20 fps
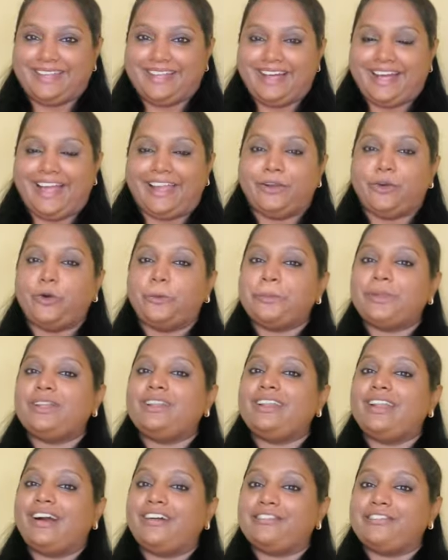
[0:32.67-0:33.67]
I hope you
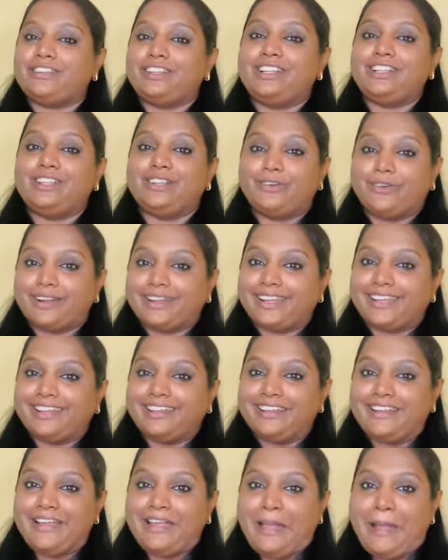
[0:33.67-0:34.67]
love learning
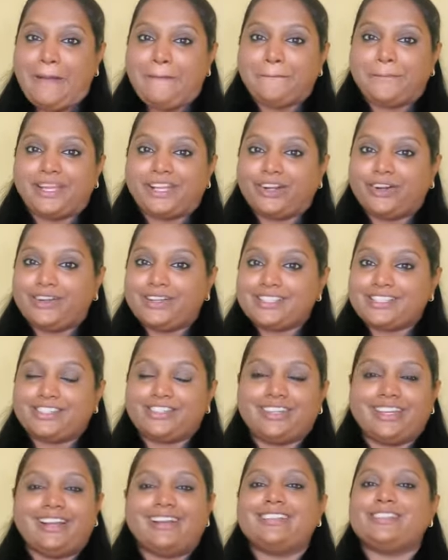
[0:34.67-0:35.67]
because
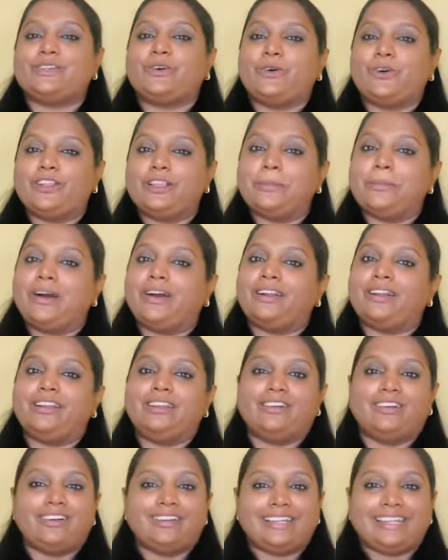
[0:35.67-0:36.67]
Kriya is all about
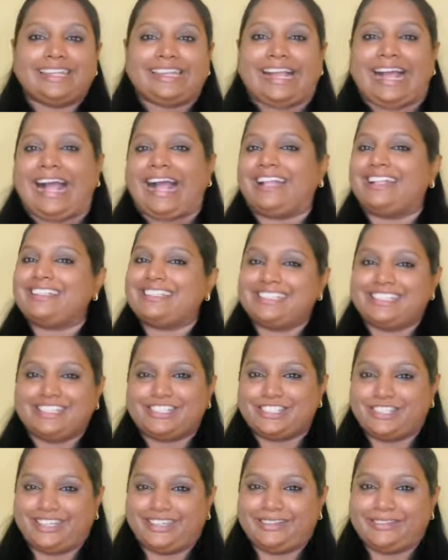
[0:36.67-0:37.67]
learning and
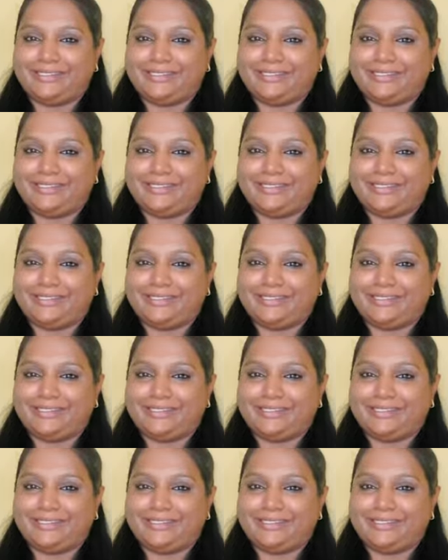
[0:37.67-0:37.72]
teaching.